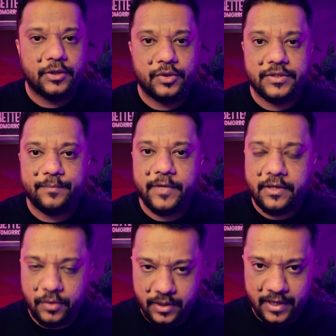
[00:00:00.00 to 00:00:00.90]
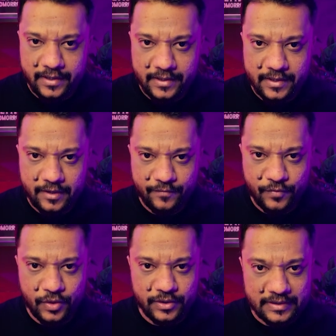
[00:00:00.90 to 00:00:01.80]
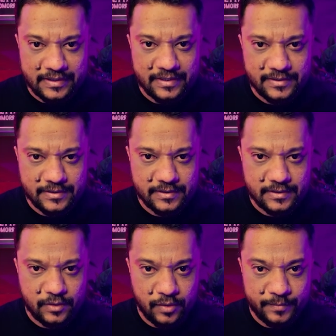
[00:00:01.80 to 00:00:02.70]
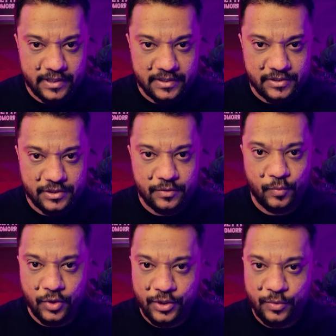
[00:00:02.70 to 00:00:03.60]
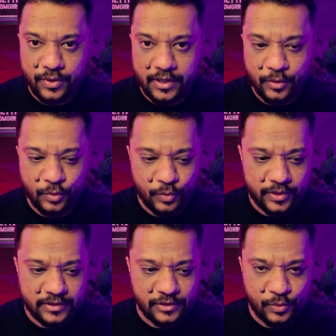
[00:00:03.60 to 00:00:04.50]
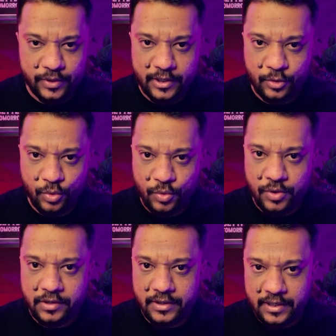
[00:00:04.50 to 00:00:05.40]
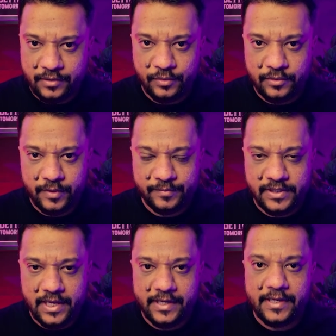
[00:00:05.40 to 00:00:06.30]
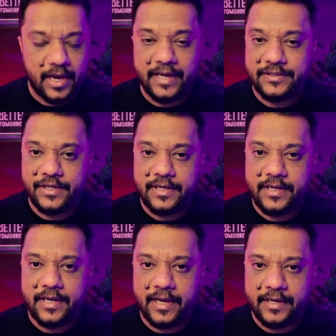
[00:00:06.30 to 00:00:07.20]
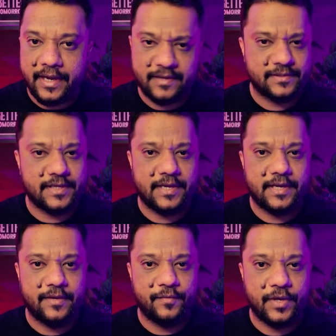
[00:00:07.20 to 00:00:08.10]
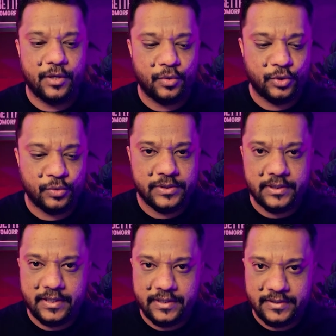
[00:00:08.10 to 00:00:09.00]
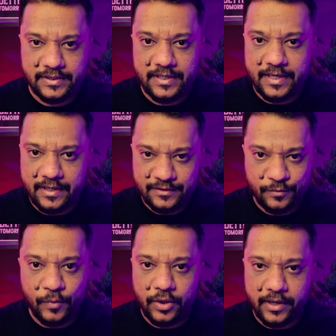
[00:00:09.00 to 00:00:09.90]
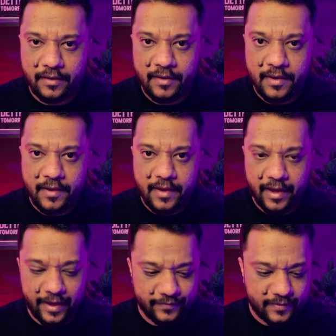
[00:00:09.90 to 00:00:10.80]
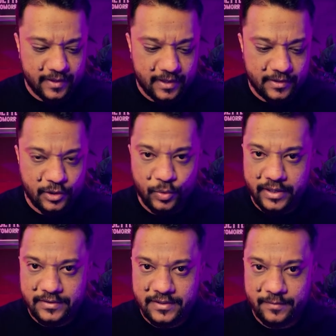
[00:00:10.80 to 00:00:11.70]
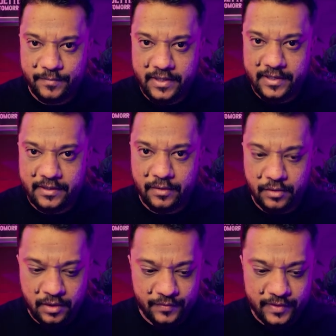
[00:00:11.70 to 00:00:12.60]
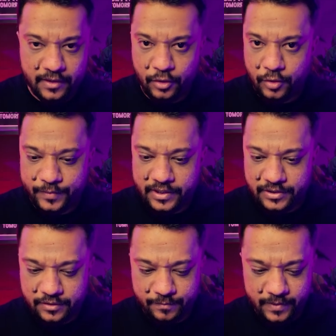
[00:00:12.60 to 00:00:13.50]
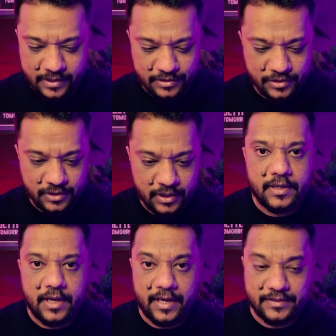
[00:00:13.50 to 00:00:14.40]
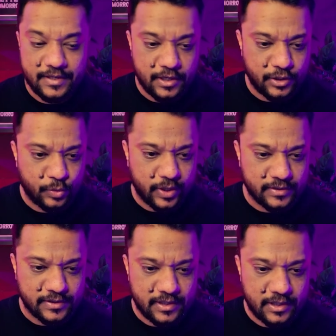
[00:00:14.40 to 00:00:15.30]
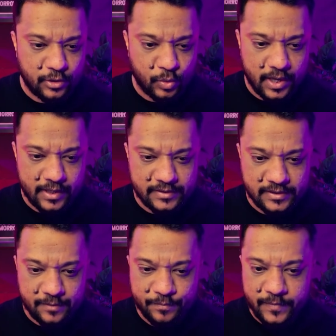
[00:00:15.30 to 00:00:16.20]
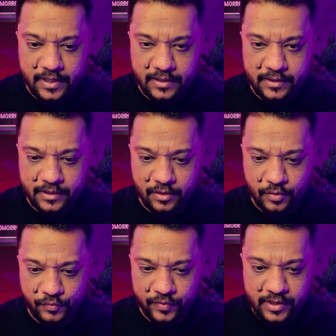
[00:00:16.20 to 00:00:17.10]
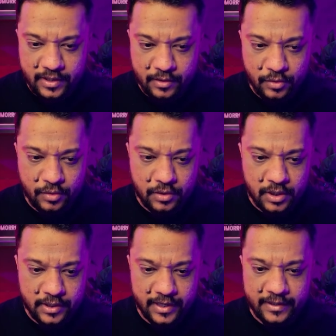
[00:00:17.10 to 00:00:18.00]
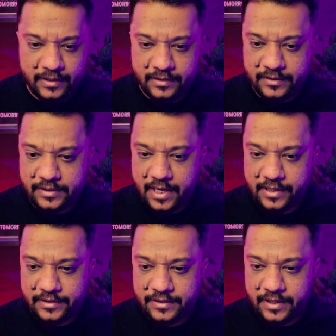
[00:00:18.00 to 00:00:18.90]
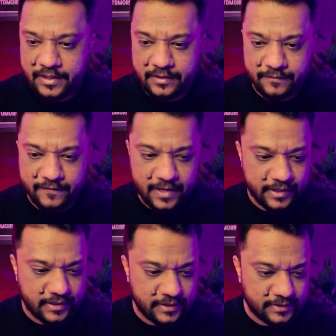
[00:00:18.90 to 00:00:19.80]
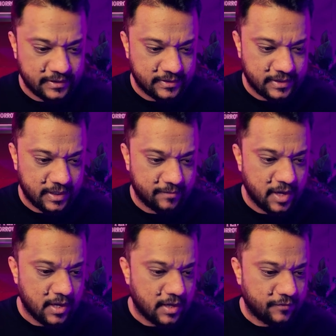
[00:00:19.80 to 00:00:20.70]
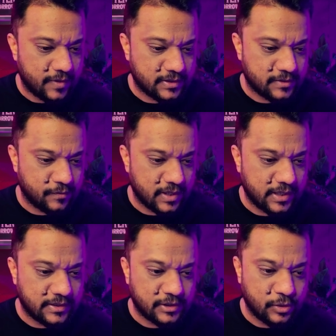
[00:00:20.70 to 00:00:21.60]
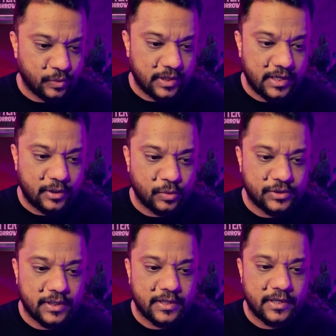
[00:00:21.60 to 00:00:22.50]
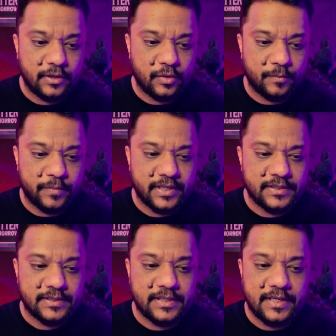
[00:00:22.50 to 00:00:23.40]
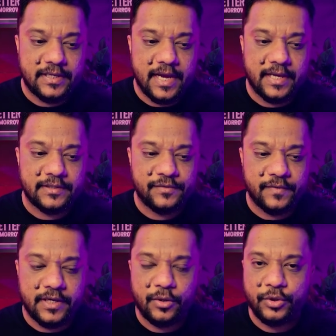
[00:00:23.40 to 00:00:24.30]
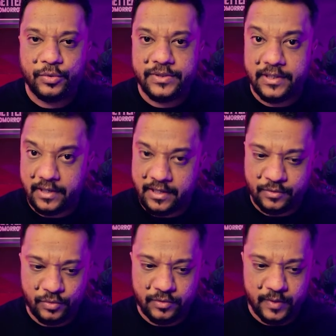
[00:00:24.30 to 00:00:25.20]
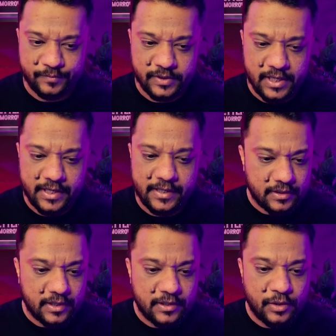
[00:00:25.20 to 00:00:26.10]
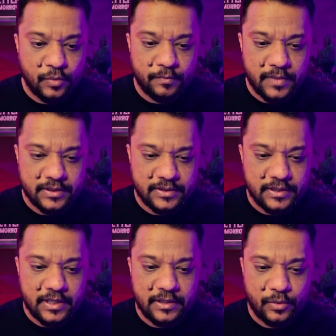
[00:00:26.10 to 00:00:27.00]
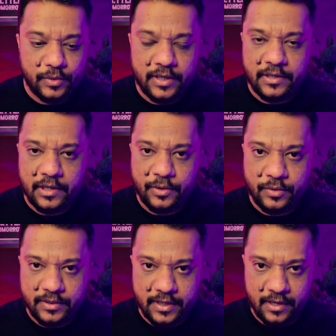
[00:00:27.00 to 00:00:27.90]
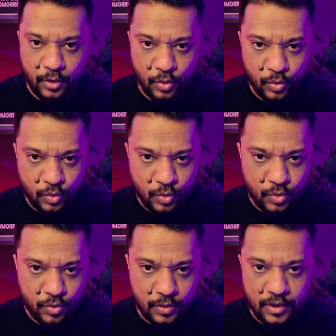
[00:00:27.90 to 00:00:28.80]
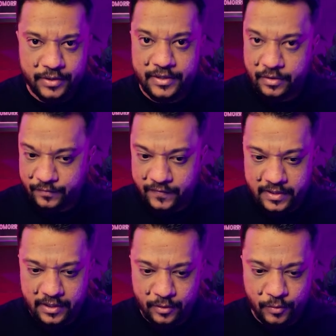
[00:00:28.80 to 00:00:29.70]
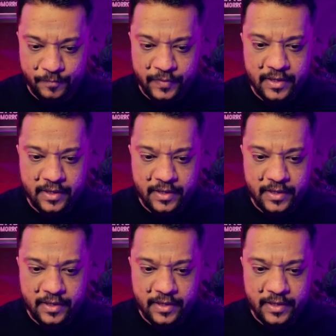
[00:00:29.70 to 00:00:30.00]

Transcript: To submit your entry for this competition, what you need to do is you need to go on AKOOL website and generate an exciting video using their Seedance model, and then you can submit it on their competition page. As here you can see, you can submit your video or enter the challenge in 5 easy steps. First one is you need to generate your best Seedance video using AKOOL website. Then you must need to include their logo on your video,